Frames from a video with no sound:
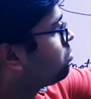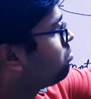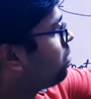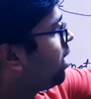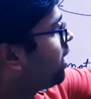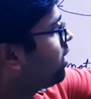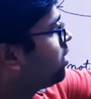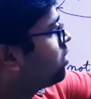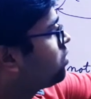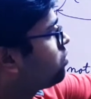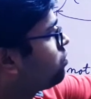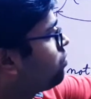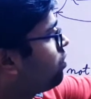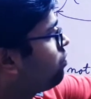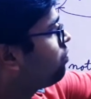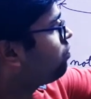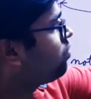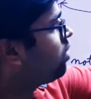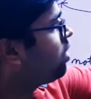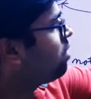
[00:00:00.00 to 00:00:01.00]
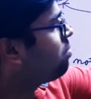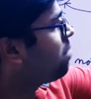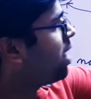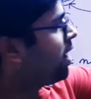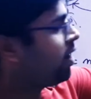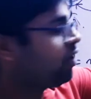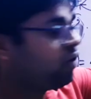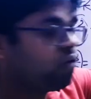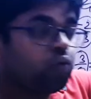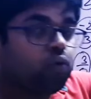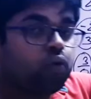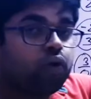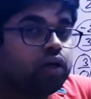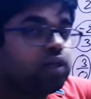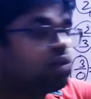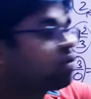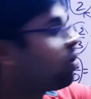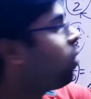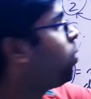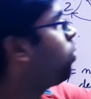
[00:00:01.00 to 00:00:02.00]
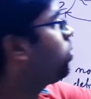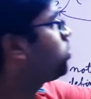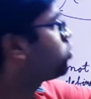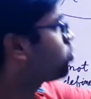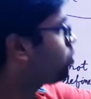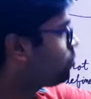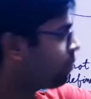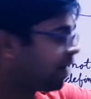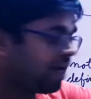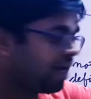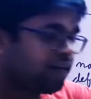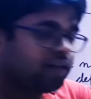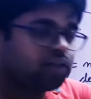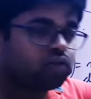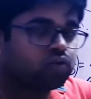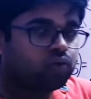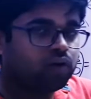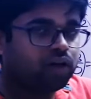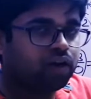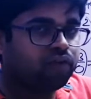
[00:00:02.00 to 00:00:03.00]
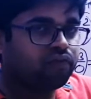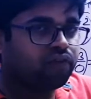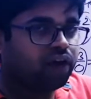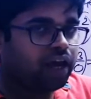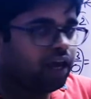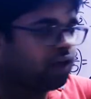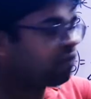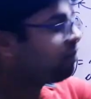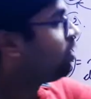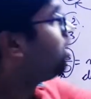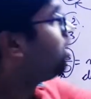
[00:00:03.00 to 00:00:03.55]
minus 50 by 2 is also minus 25.